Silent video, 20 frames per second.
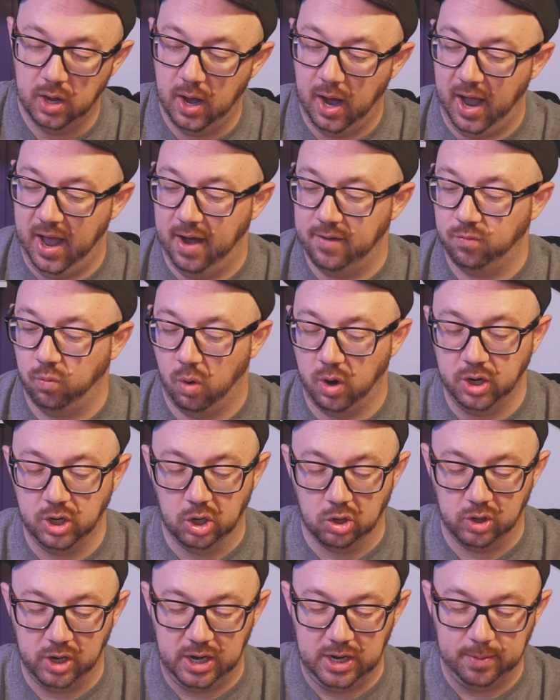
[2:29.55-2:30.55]
I have 1
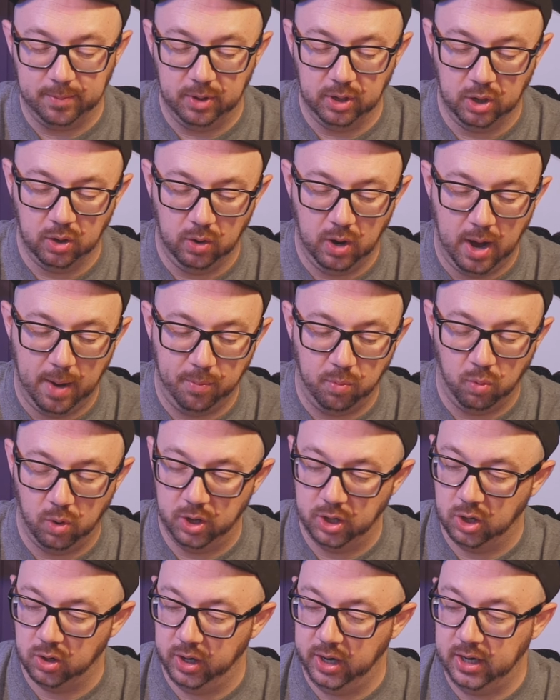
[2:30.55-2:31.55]
green, I'm going to go up
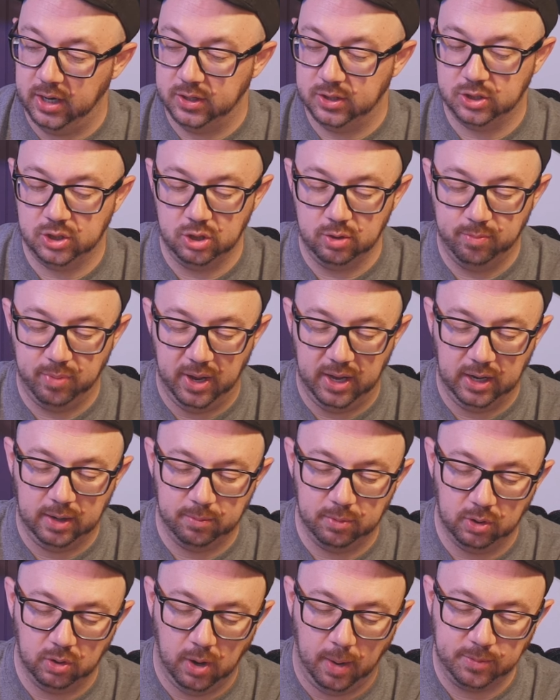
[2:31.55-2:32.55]
1 green, and 2 pink,
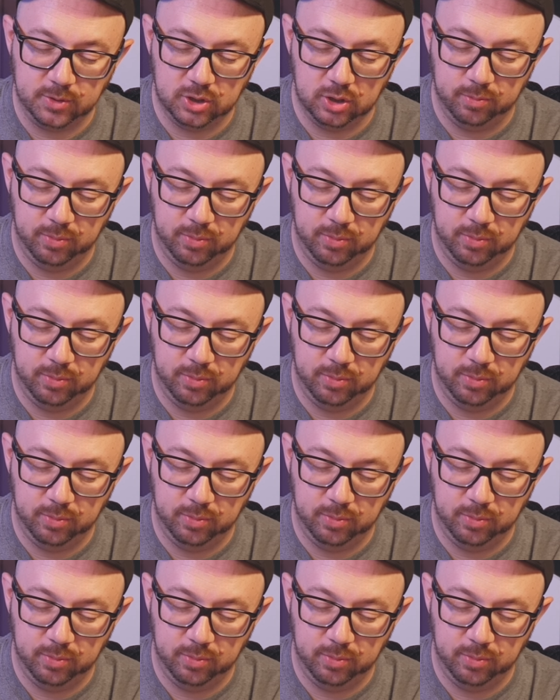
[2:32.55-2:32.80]
I'm going to go up 2